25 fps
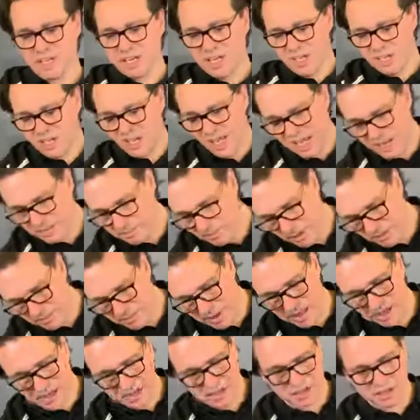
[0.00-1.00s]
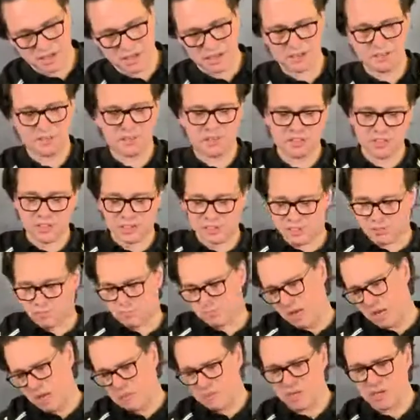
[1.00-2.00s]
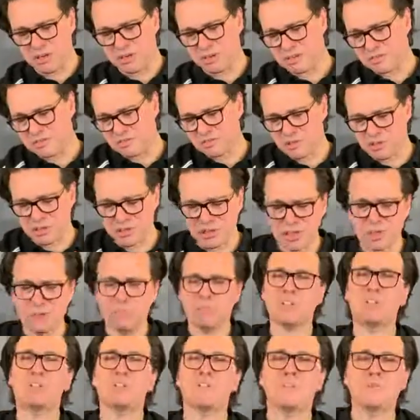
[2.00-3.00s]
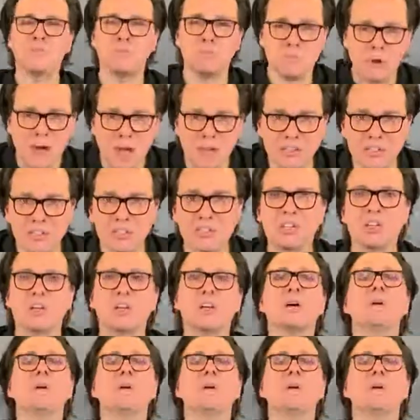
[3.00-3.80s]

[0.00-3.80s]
like my Monica, this is maybe a little bit too much,